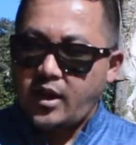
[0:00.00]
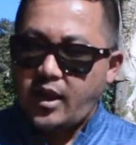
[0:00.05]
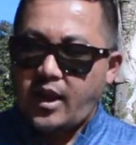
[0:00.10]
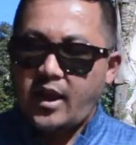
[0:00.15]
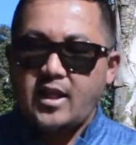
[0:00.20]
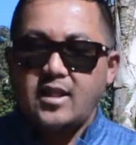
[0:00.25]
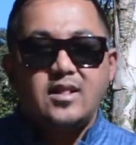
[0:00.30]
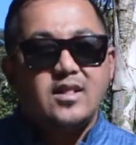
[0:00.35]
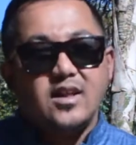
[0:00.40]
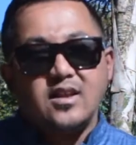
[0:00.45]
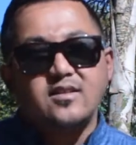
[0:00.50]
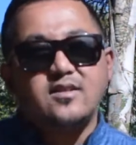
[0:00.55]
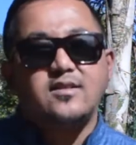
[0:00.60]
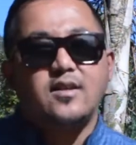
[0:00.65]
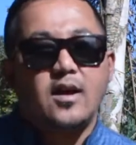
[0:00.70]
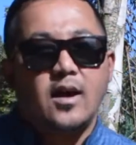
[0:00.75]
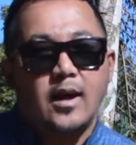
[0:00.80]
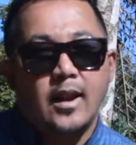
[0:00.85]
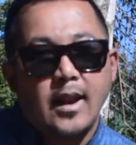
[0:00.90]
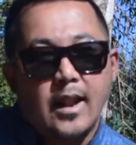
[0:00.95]
And this
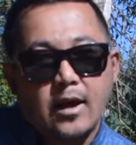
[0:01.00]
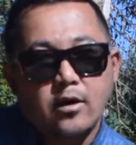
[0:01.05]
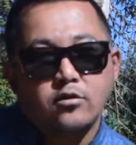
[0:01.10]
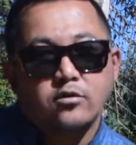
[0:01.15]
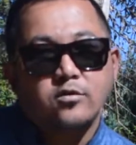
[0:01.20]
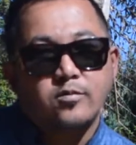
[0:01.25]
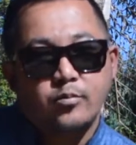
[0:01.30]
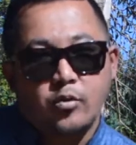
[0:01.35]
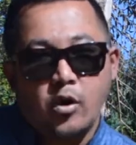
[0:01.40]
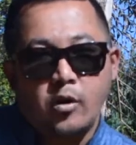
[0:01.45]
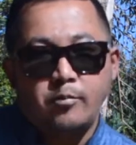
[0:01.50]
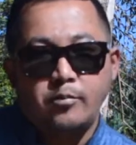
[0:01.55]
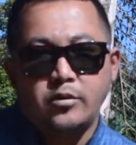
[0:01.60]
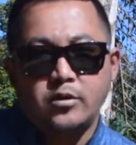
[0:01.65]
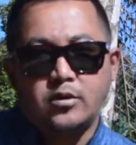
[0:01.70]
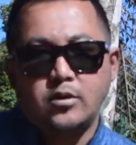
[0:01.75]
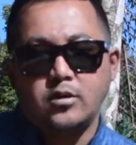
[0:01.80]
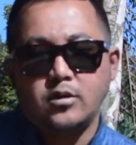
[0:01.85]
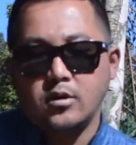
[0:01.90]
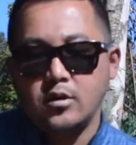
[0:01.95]
allows
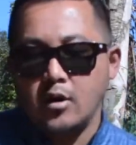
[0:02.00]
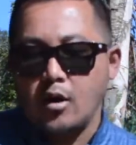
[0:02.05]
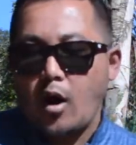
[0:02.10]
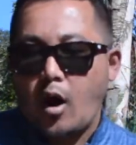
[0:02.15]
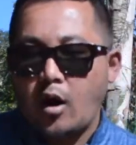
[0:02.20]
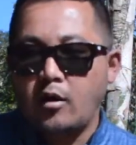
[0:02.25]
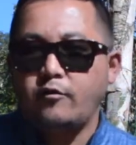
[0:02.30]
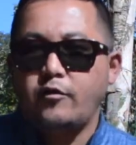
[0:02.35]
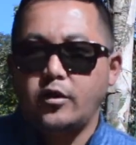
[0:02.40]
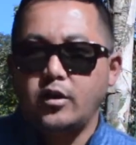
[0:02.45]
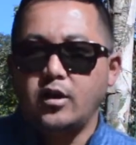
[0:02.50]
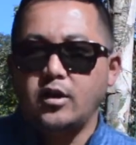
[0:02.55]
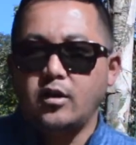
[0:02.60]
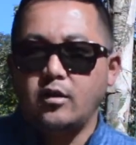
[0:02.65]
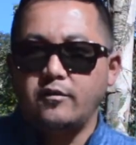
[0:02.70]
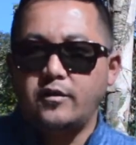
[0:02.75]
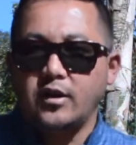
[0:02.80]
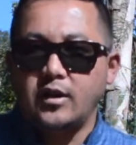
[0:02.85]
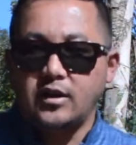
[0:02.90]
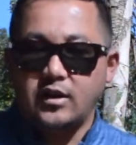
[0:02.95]
proper unfurling
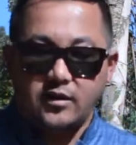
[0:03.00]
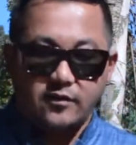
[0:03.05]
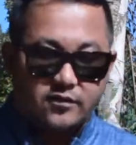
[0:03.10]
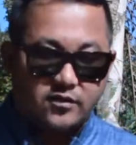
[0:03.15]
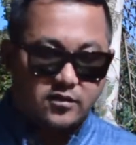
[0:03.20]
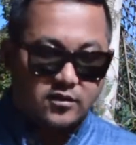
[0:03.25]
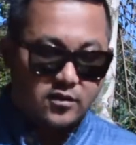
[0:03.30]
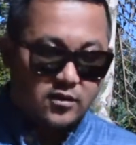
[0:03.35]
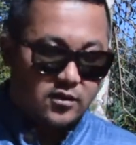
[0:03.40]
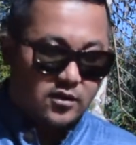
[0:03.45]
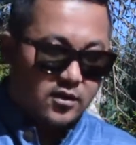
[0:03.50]
of the leaves.